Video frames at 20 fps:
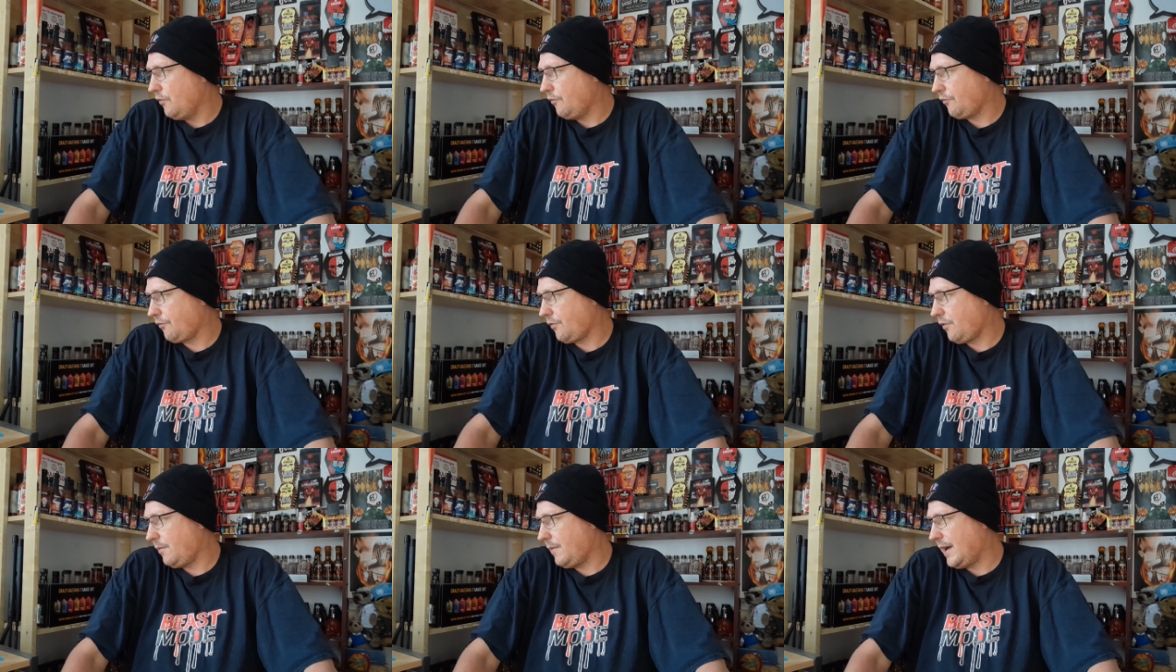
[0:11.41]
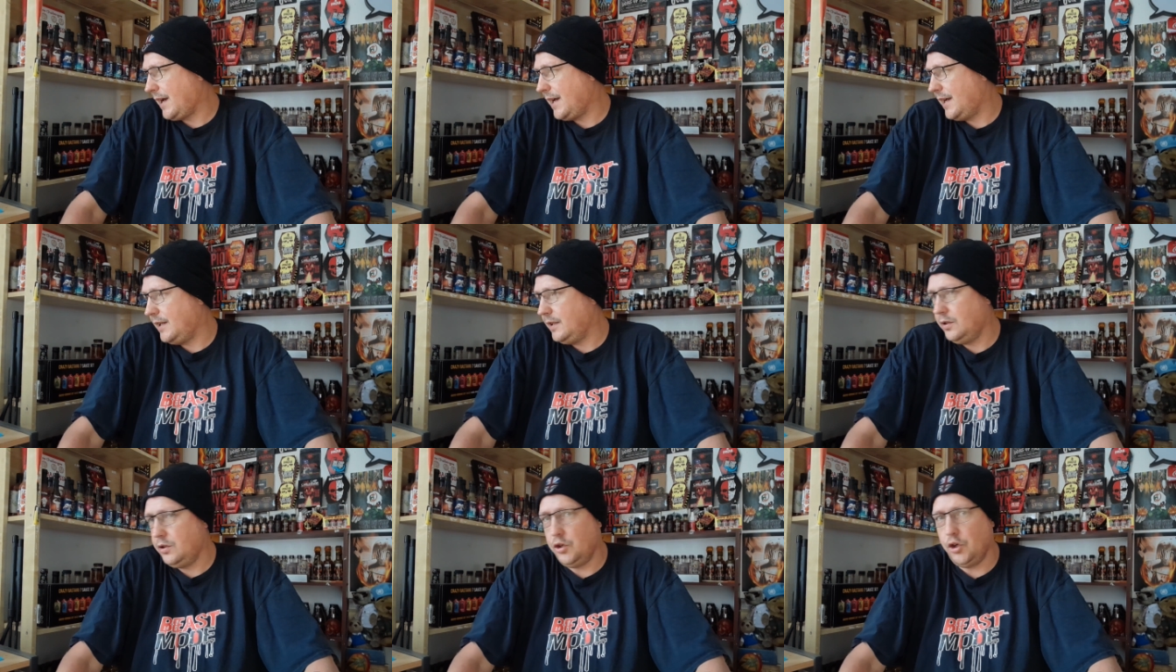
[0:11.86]
from a
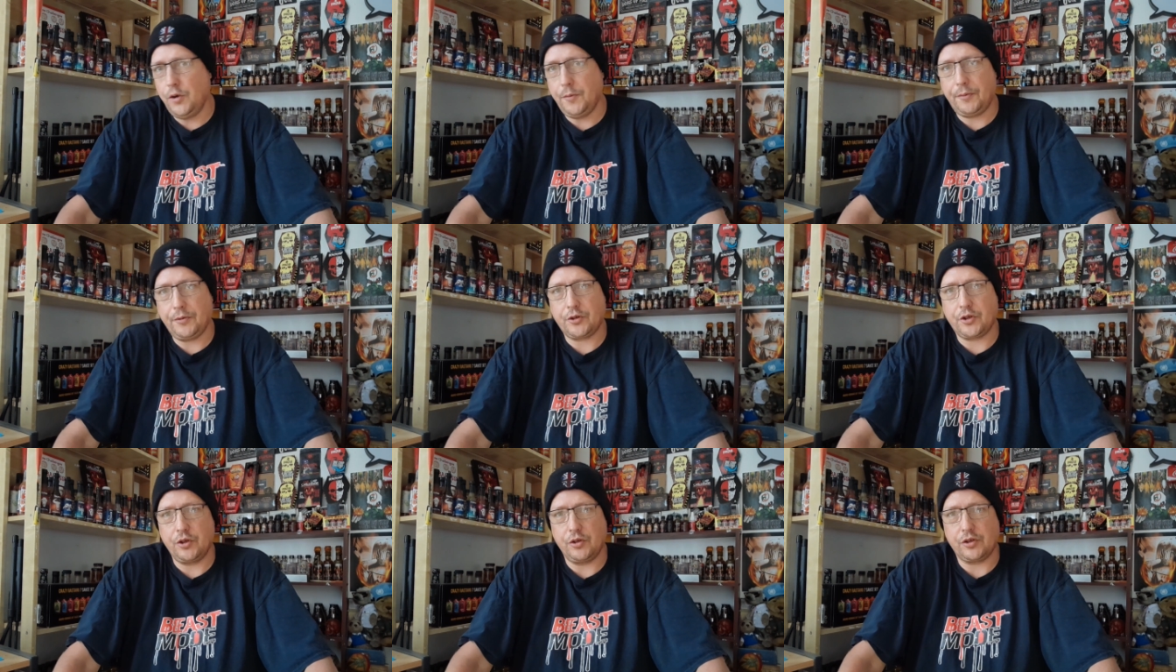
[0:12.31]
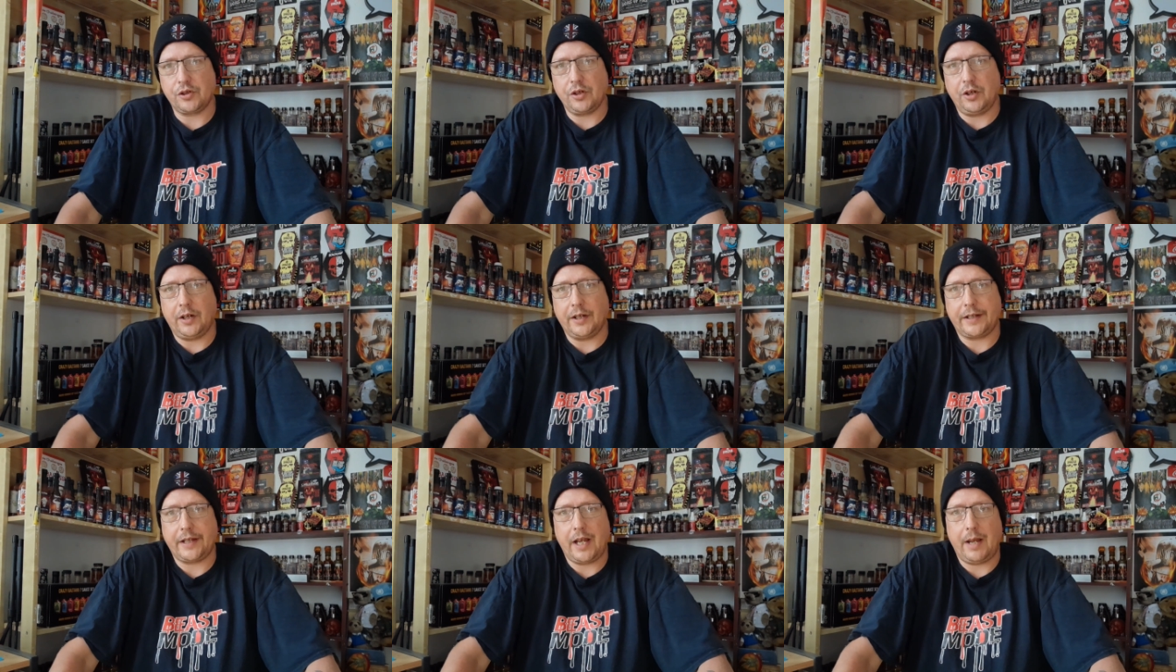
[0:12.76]
new
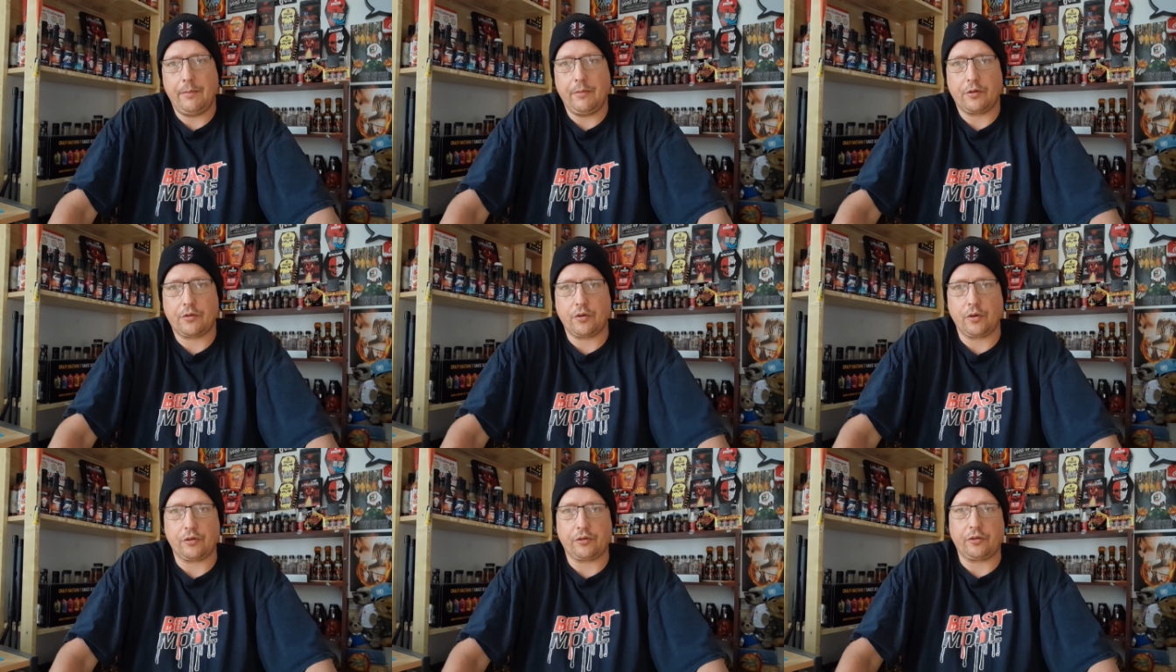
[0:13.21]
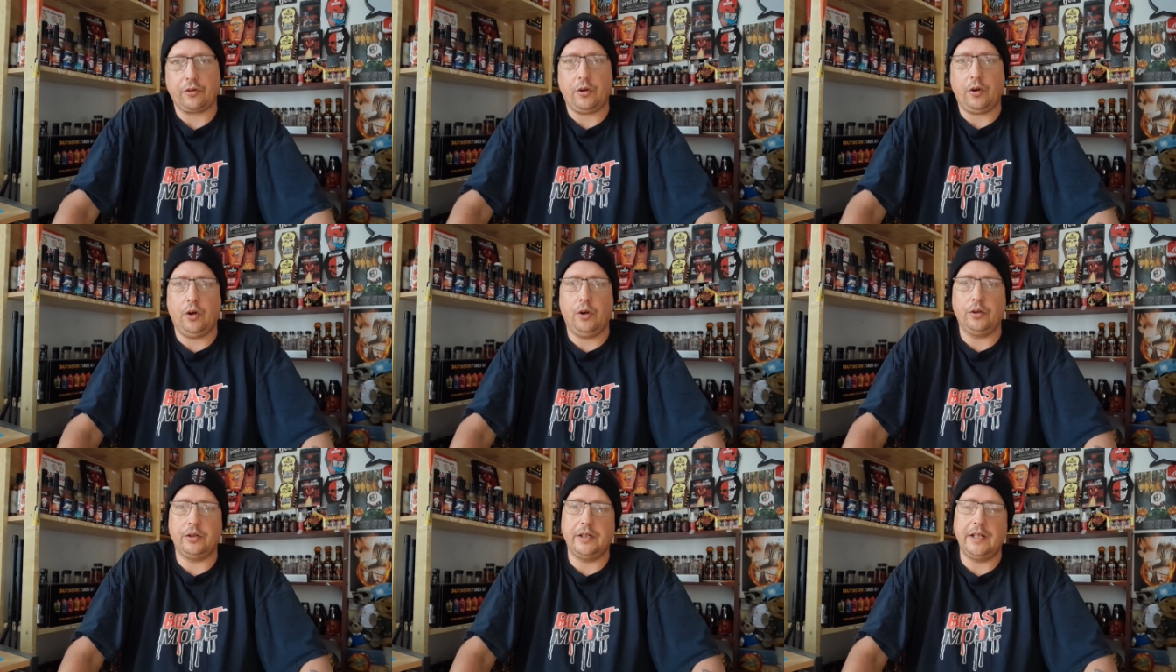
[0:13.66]
producer I came across
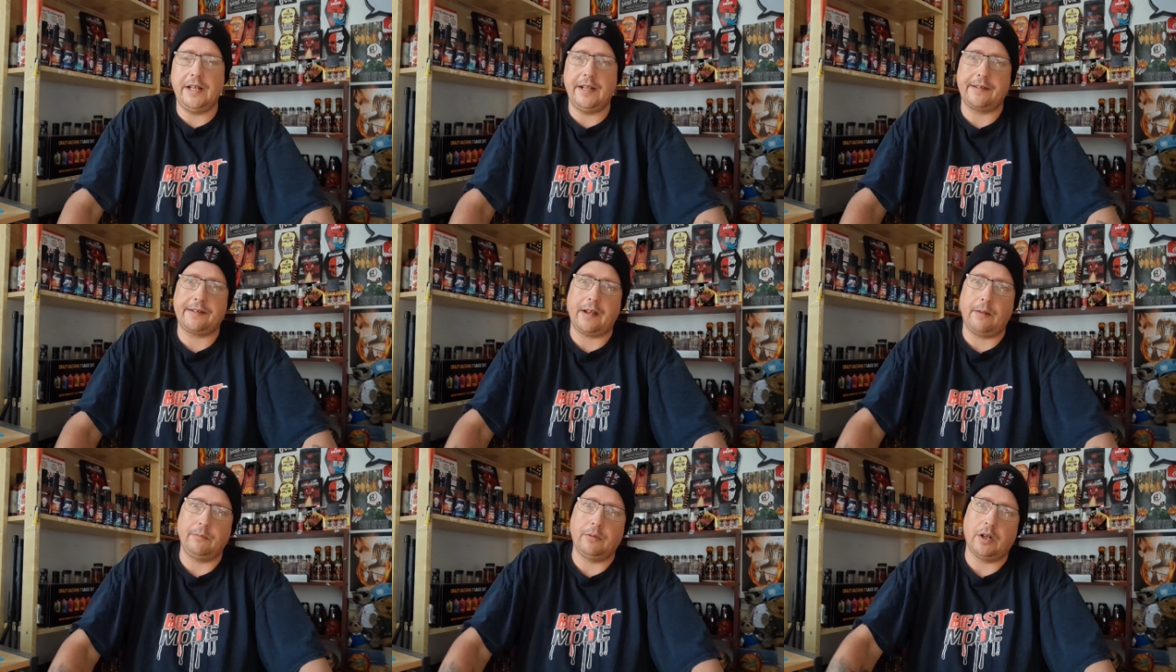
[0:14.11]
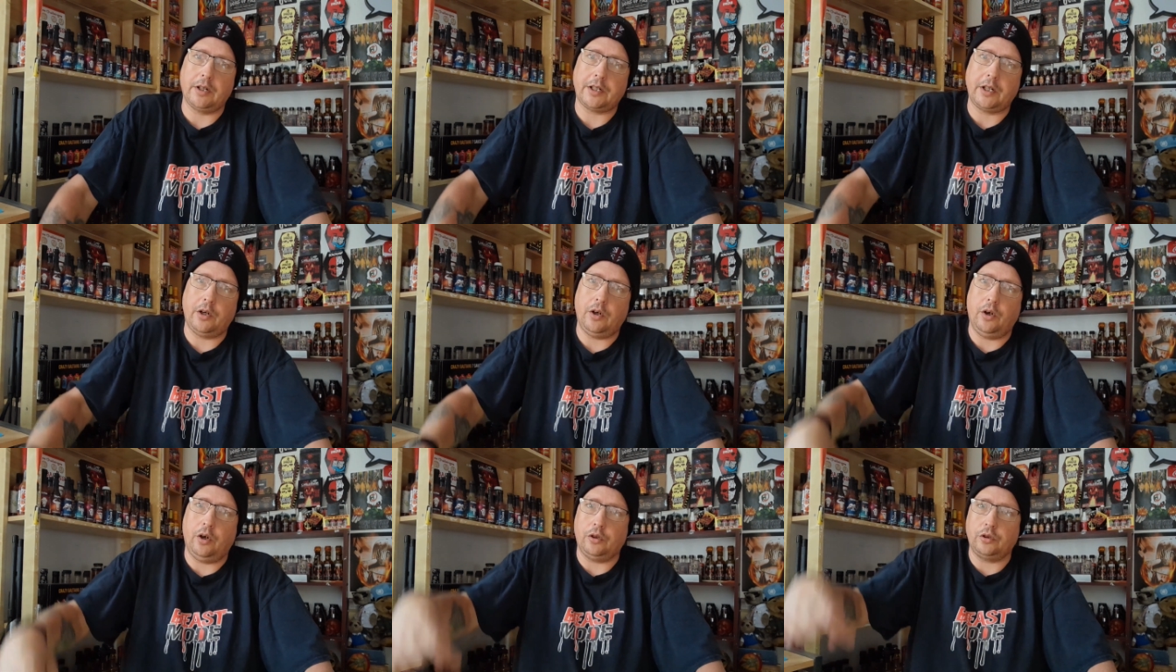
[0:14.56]
on the Some
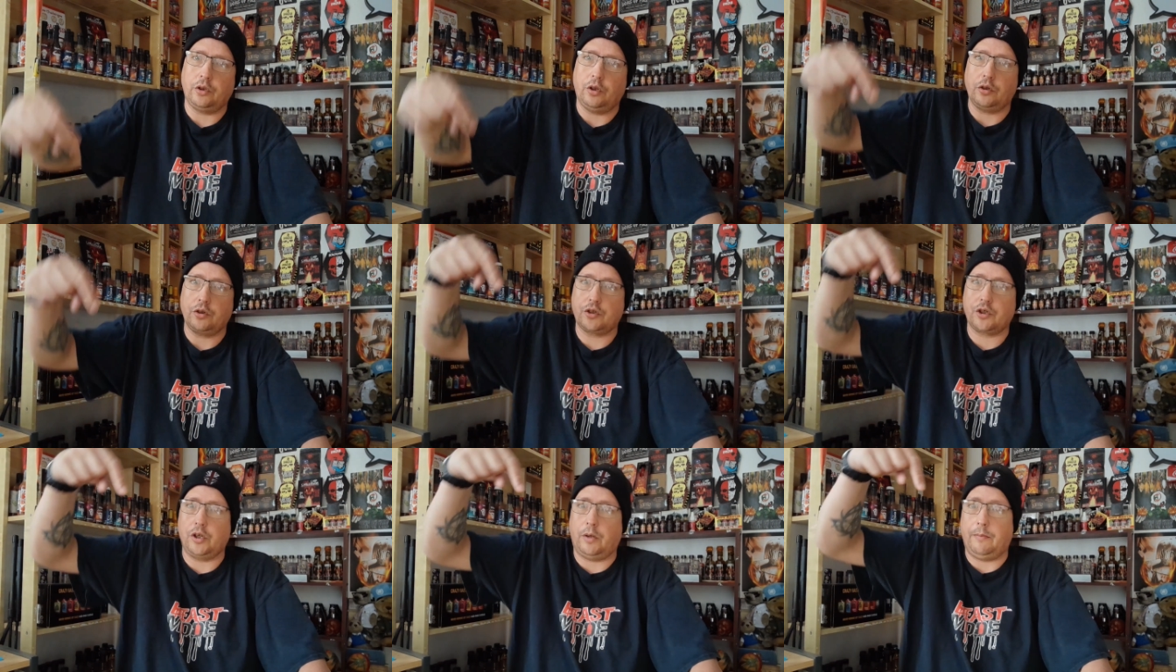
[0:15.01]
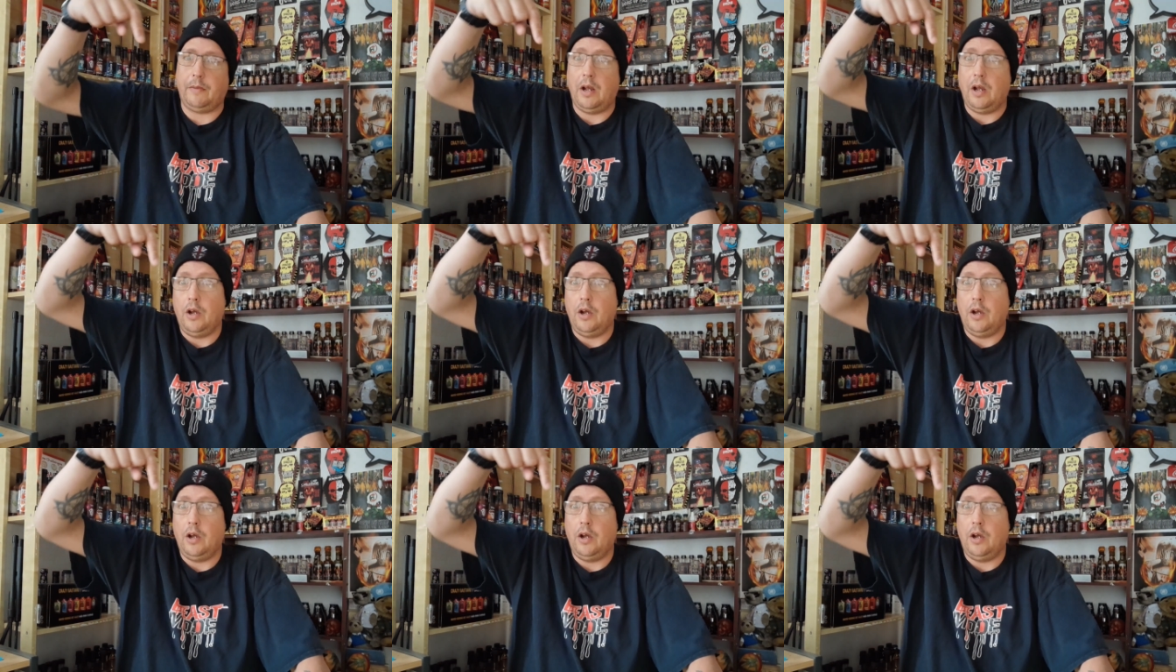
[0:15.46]
Like Shop